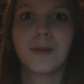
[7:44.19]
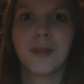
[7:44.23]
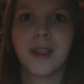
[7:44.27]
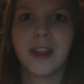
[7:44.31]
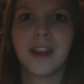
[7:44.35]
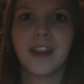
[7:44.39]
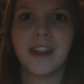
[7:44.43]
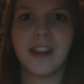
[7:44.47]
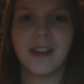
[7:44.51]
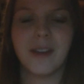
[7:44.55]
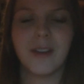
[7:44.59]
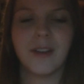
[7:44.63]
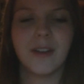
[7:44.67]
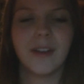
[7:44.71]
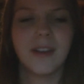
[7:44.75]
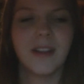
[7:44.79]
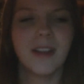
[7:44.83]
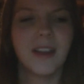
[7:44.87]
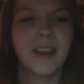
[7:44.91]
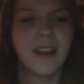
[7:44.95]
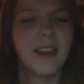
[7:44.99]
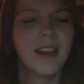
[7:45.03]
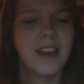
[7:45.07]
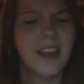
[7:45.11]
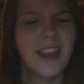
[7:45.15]
radio,
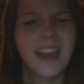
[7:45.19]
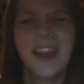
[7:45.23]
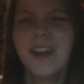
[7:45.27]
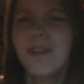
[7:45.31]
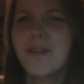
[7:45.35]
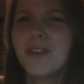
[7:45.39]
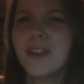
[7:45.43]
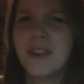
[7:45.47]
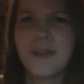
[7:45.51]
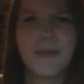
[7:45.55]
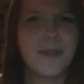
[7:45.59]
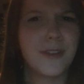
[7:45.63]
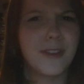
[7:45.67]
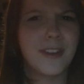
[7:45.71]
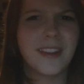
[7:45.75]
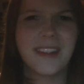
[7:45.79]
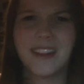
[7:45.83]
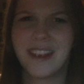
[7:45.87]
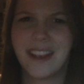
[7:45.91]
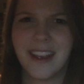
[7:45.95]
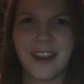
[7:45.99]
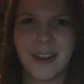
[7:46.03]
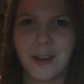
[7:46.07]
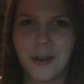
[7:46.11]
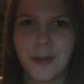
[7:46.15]
even if you
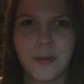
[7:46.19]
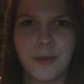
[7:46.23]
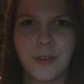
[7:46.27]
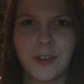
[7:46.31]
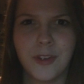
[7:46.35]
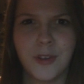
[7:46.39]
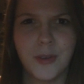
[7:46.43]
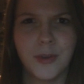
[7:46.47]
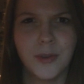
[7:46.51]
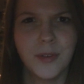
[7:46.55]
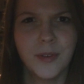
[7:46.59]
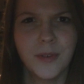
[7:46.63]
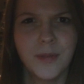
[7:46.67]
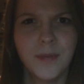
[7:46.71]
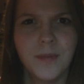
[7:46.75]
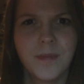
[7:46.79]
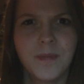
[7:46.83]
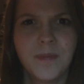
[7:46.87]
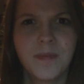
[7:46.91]
sing out of tune.